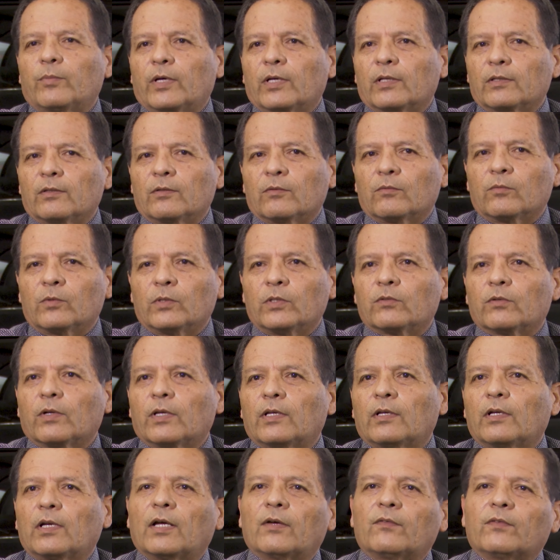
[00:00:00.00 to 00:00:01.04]
but we
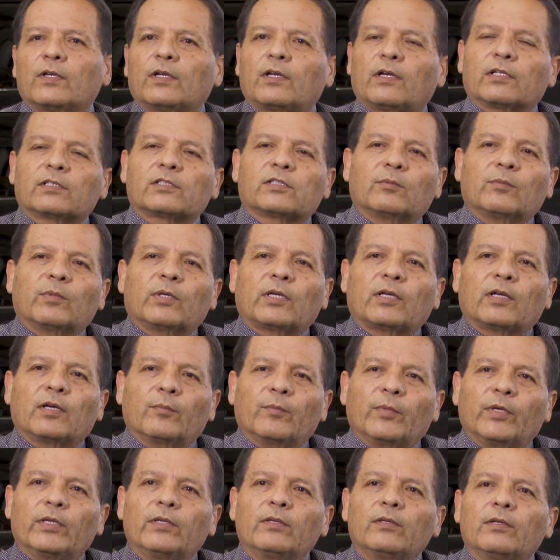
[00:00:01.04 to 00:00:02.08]
rather have the customer
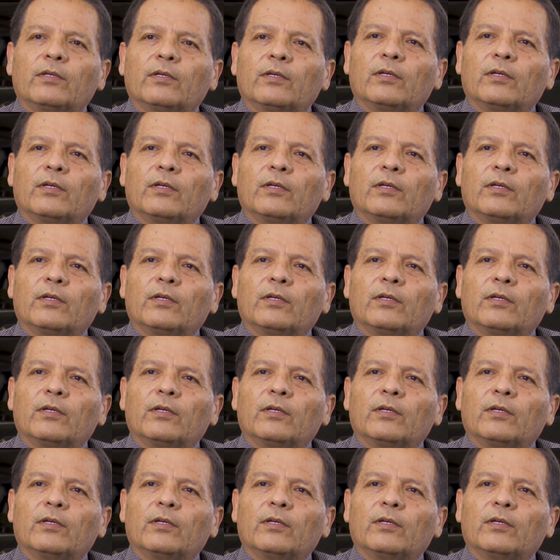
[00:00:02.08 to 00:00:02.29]
come in.